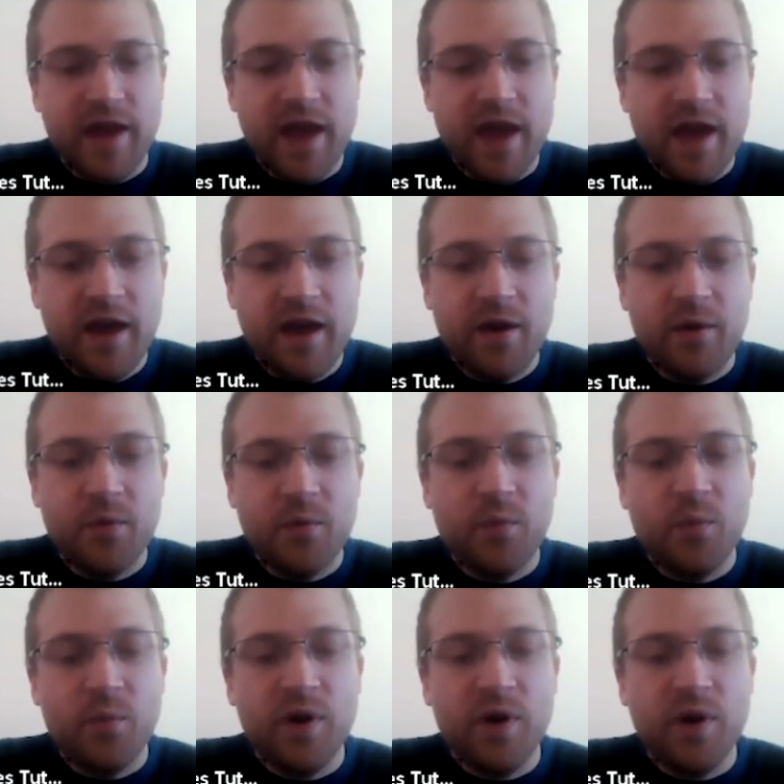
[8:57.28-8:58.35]
air
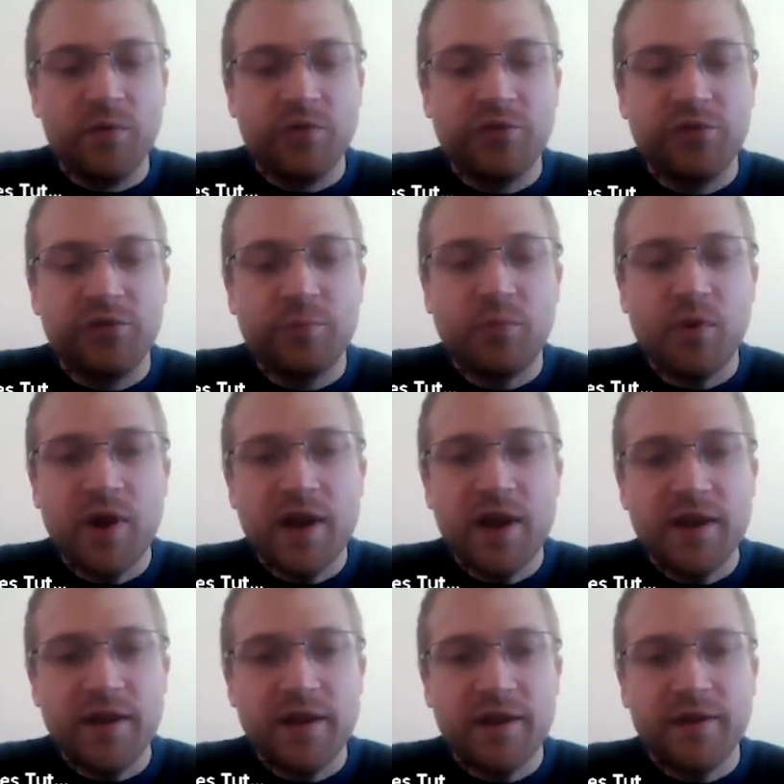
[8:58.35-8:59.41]
will spread
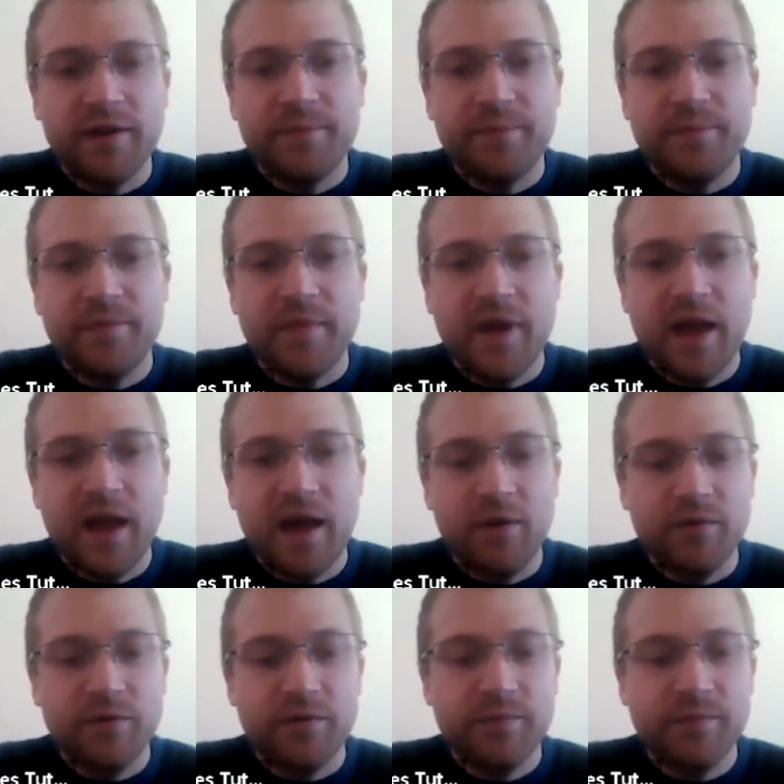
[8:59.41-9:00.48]
out